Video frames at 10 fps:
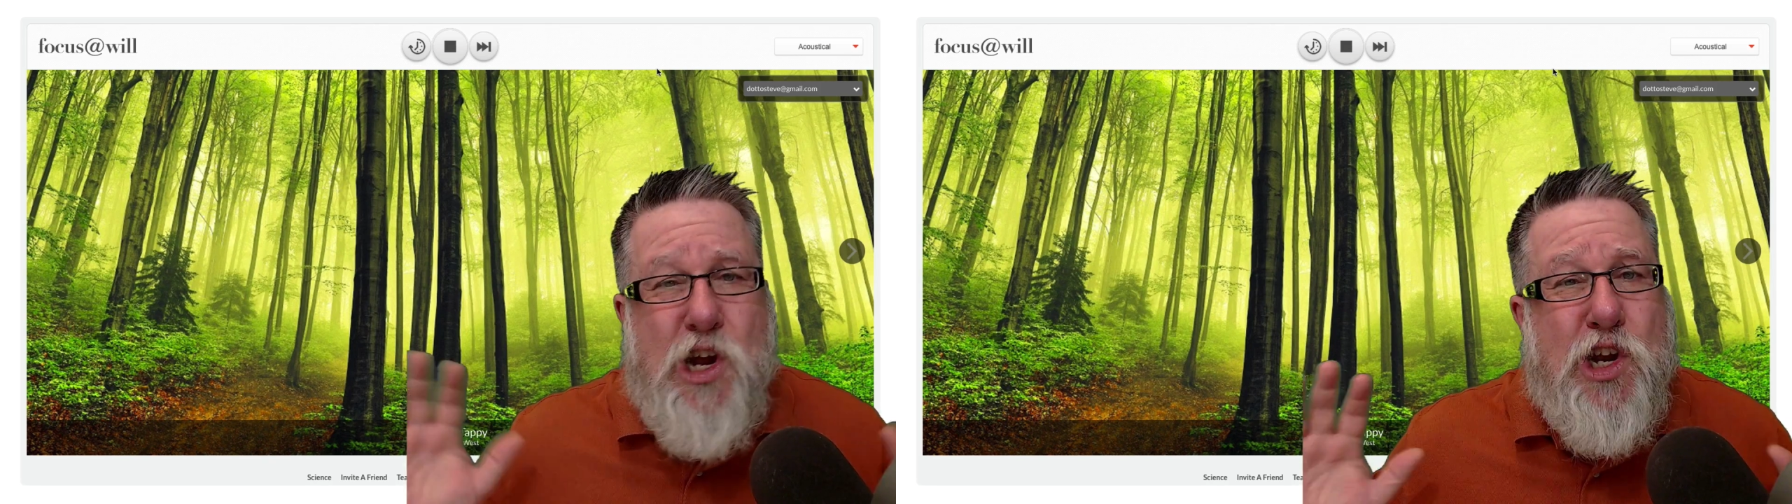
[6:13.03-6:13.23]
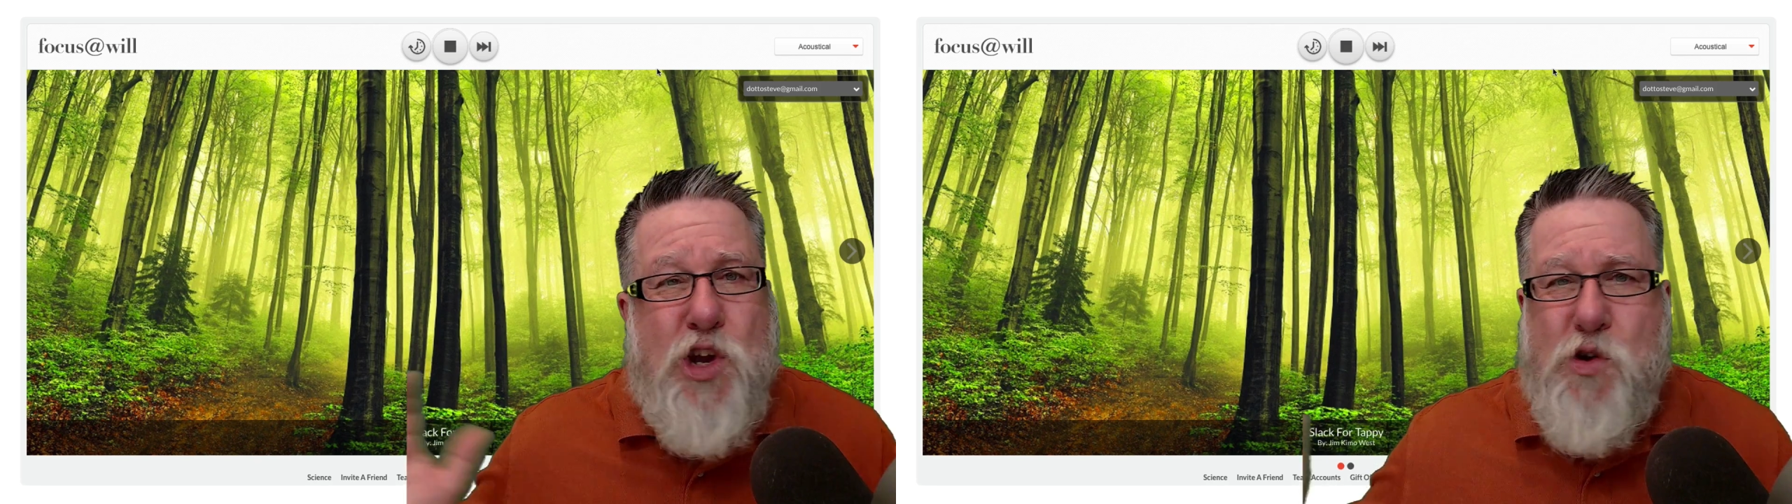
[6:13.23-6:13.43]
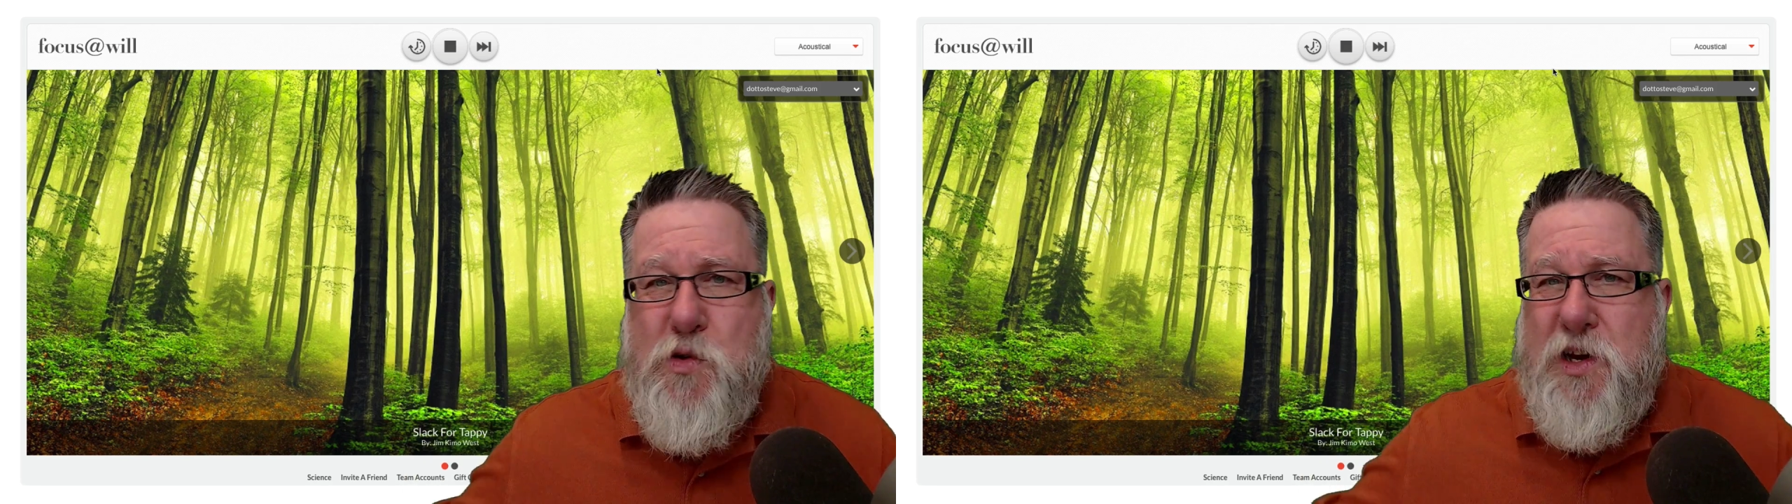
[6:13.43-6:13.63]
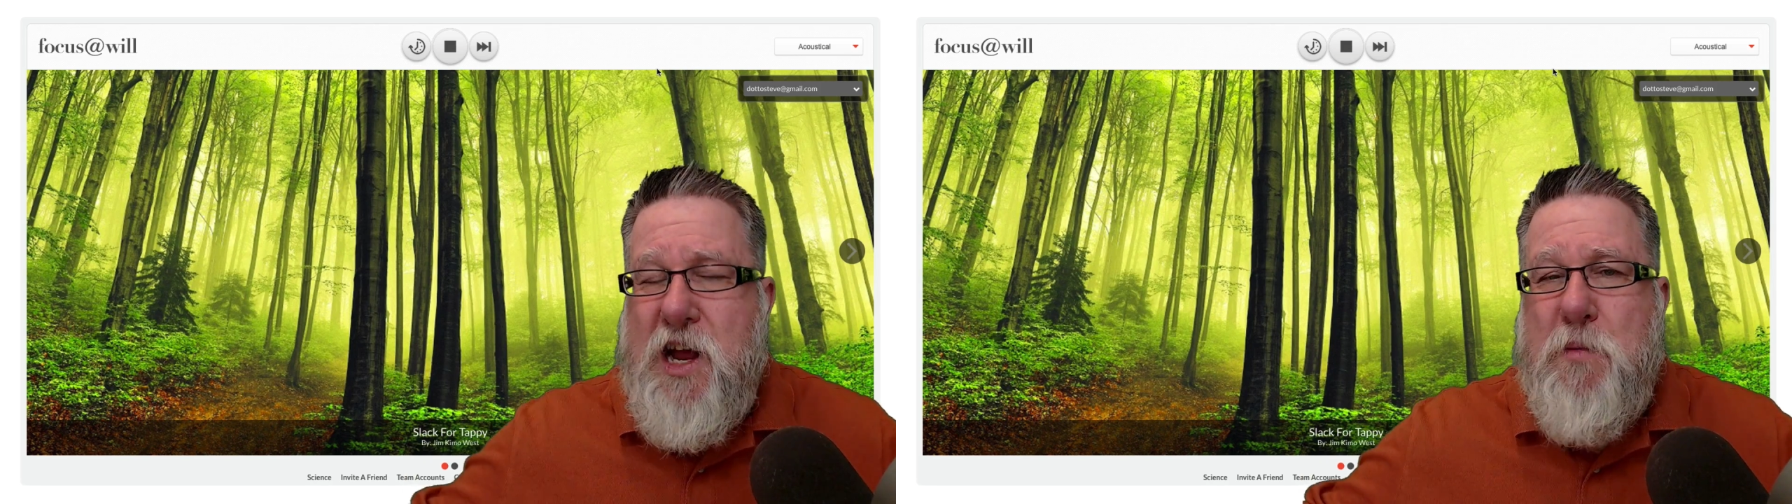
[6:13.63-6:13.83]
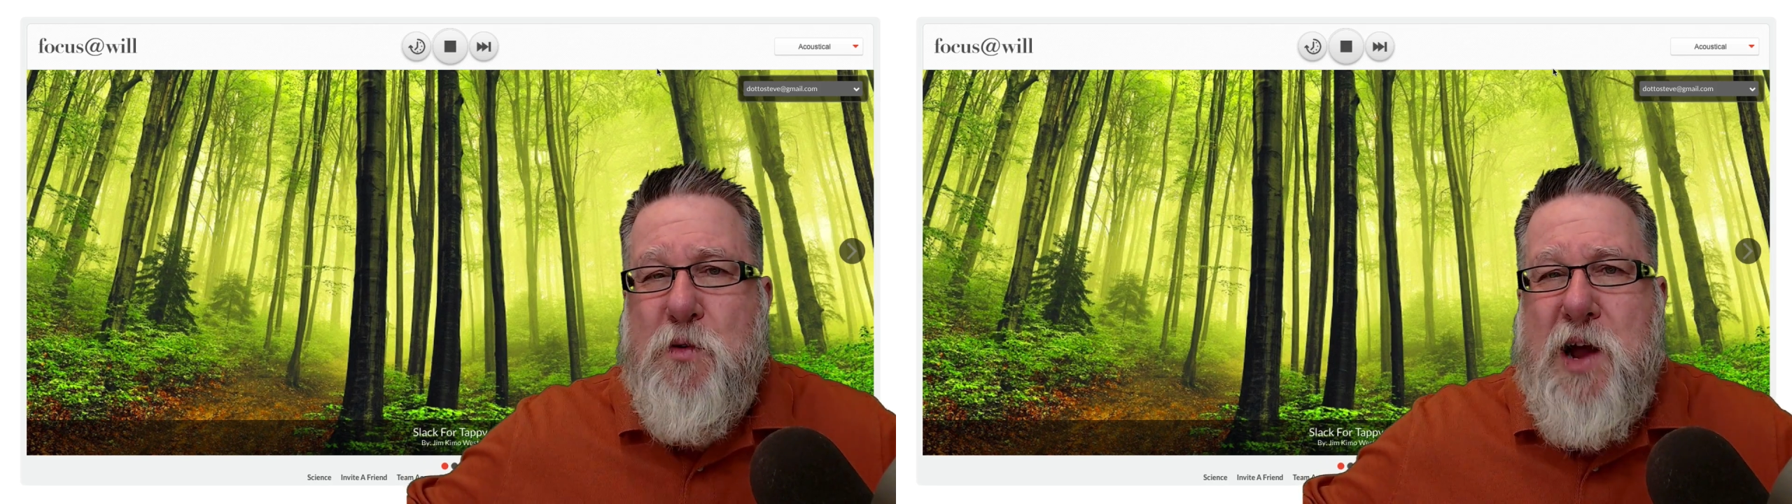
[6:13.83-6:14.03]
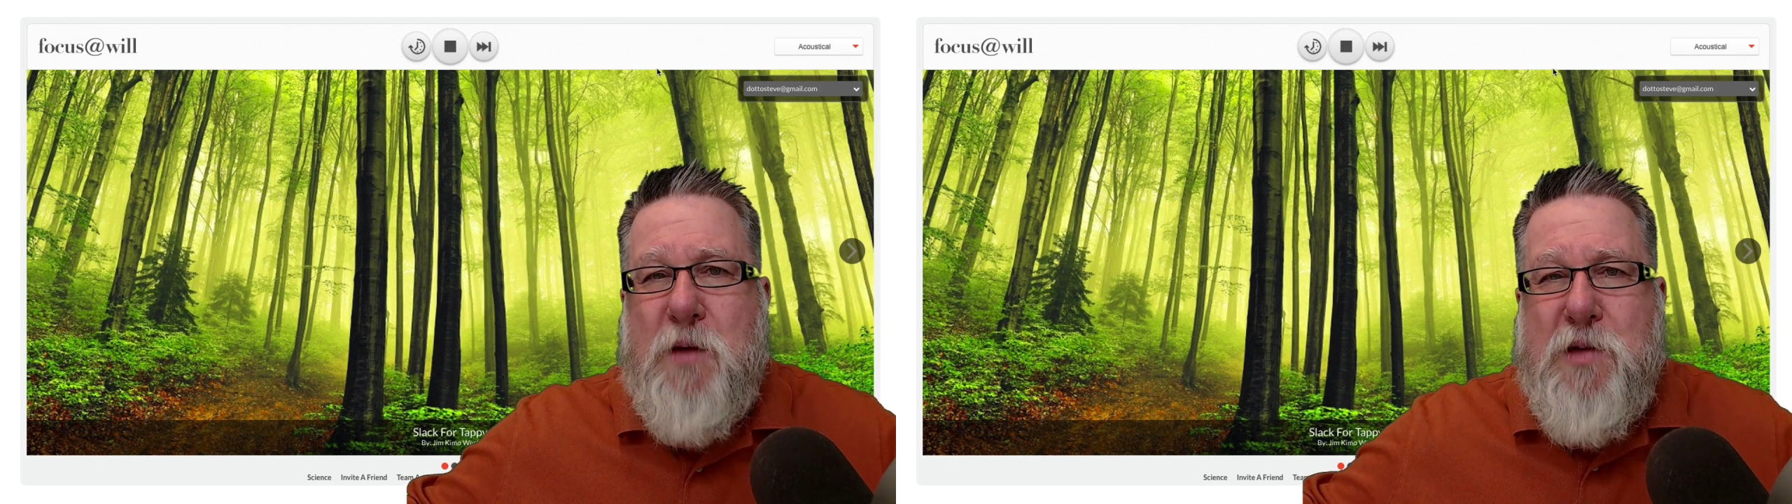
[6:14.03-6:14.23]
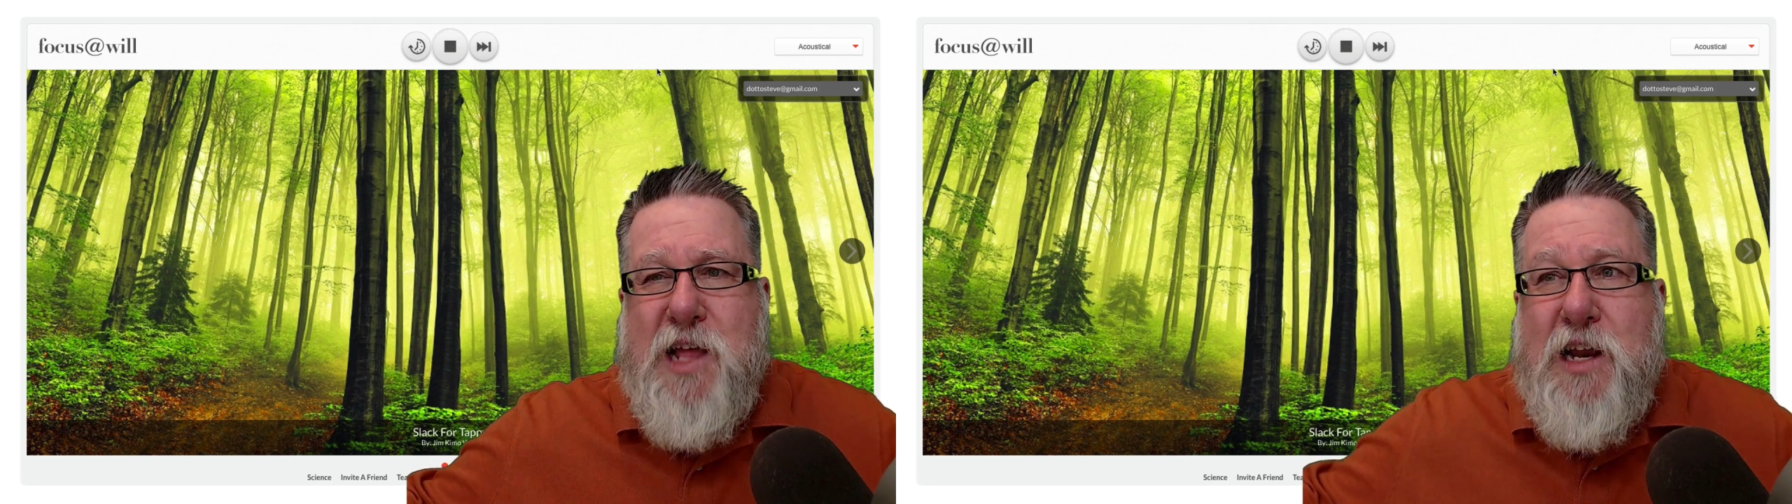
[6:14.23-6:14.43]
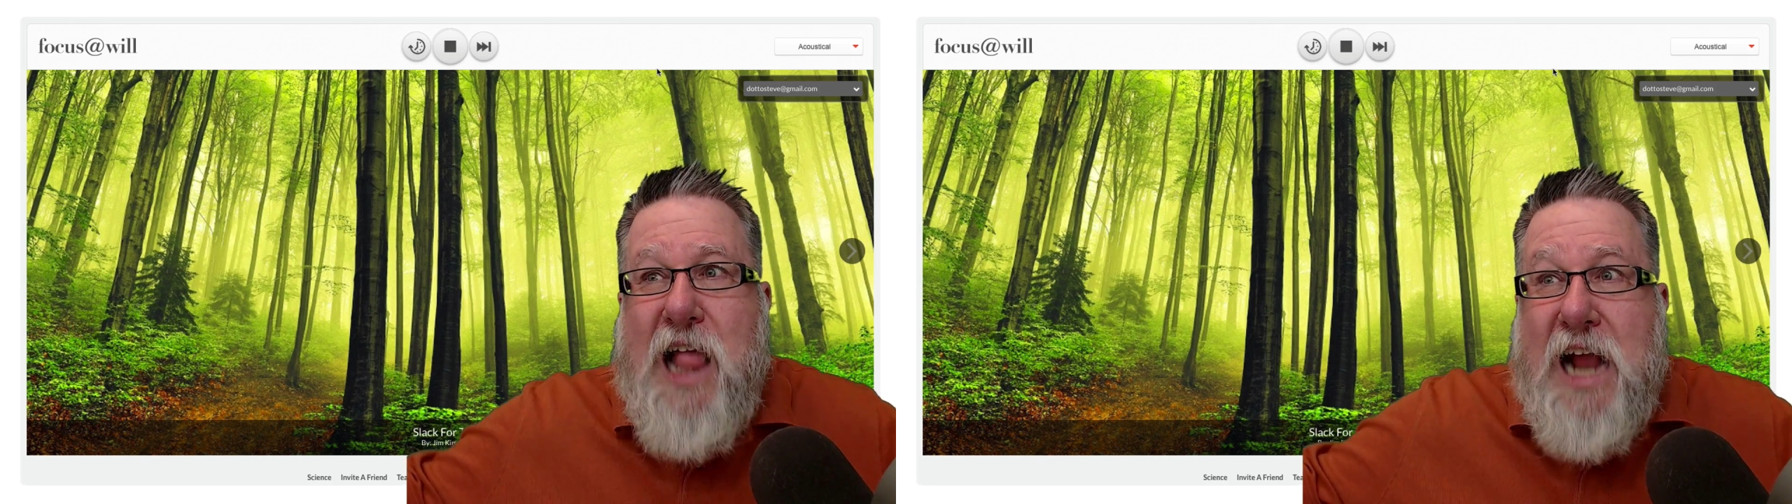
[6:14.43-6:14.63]
cocoon come around me
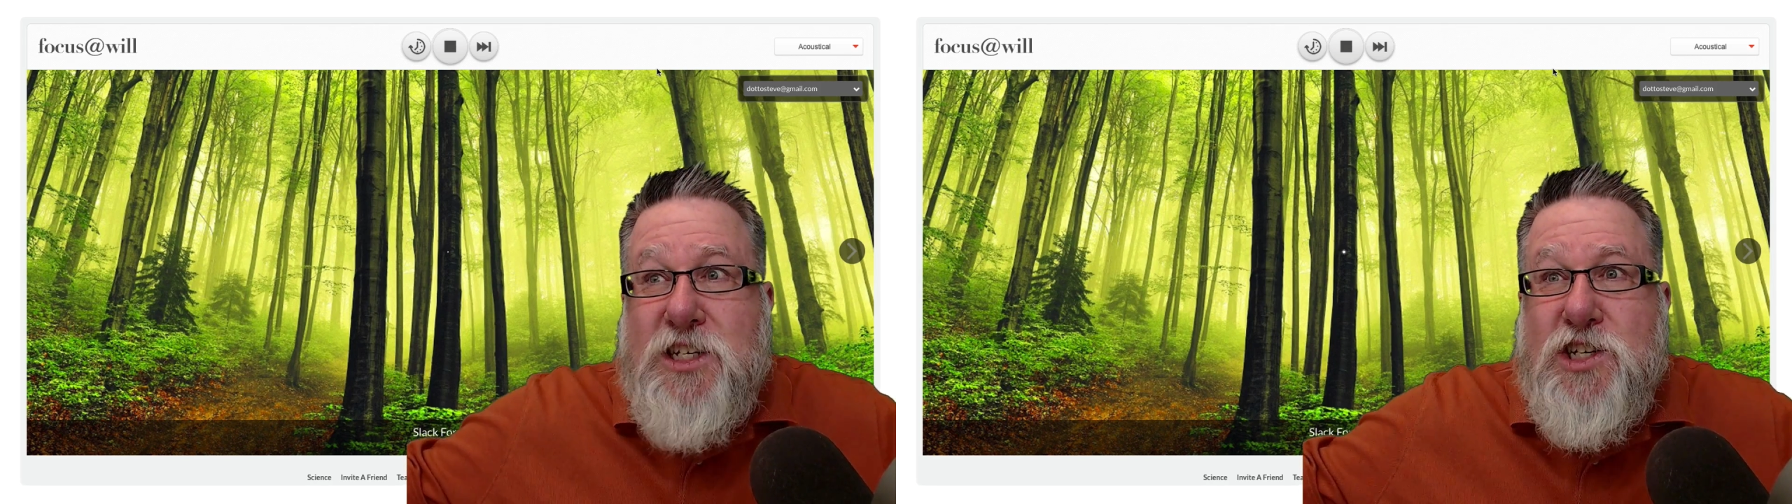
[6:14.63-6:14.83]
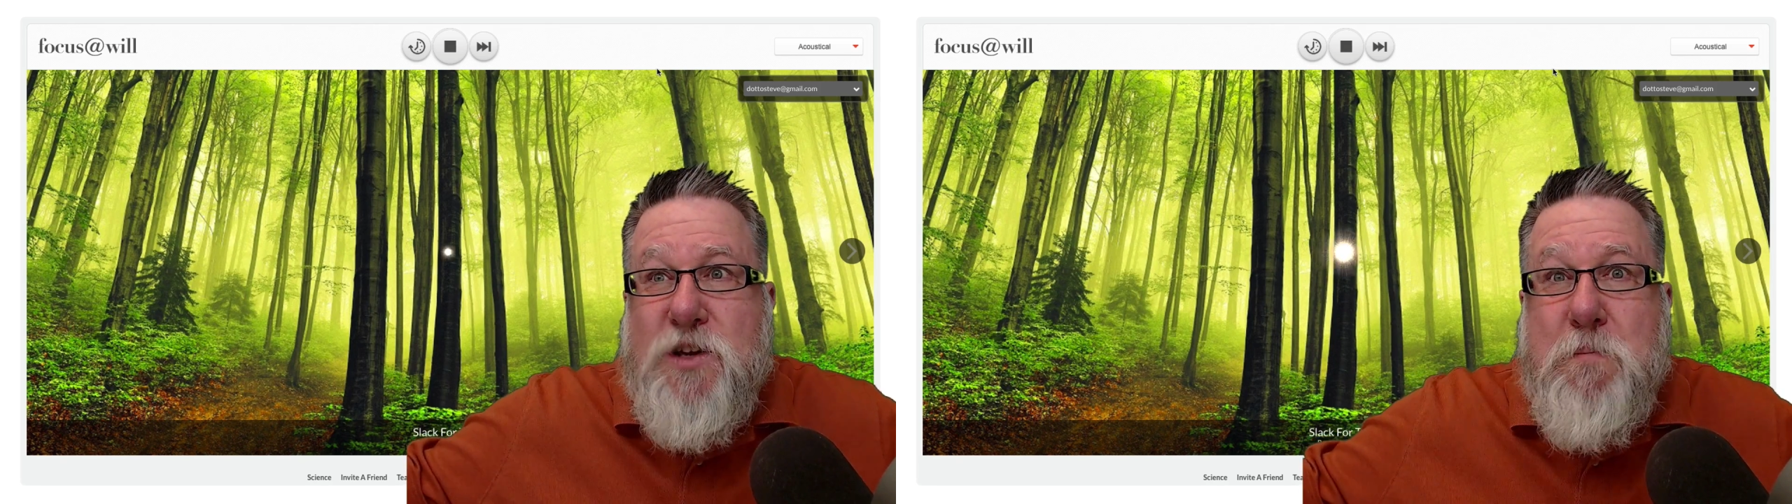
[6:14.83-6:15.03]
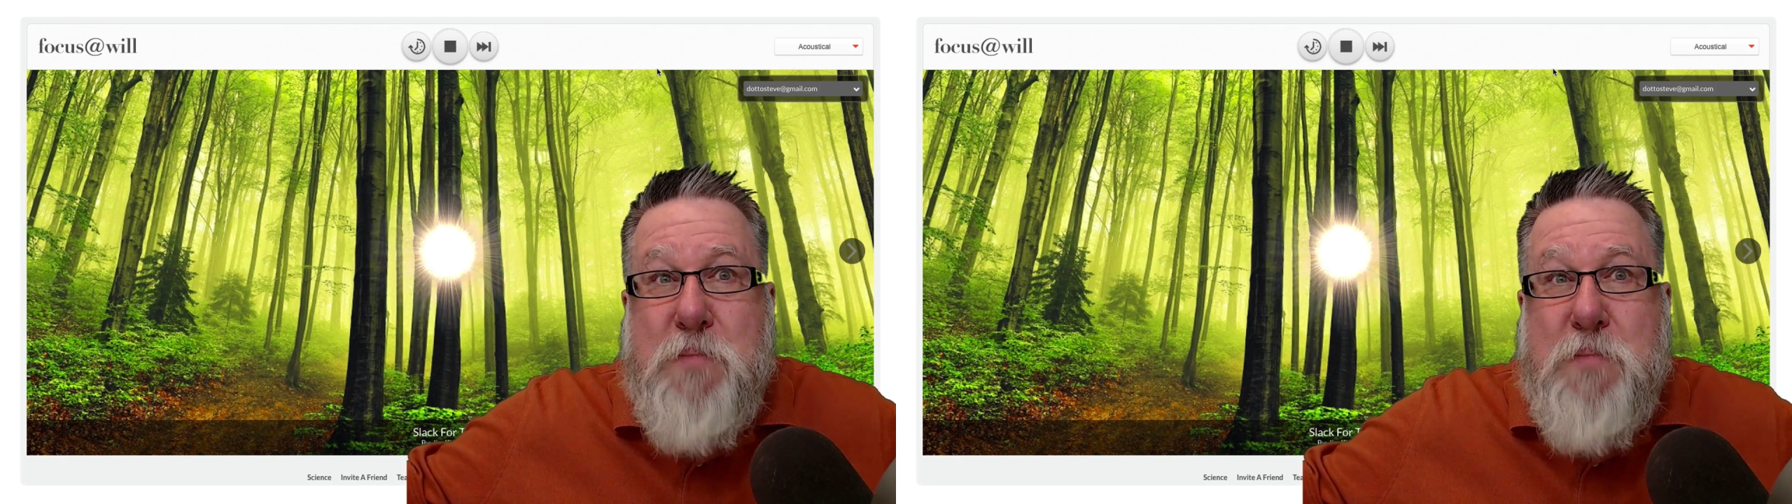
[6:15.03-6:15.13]
that acts as a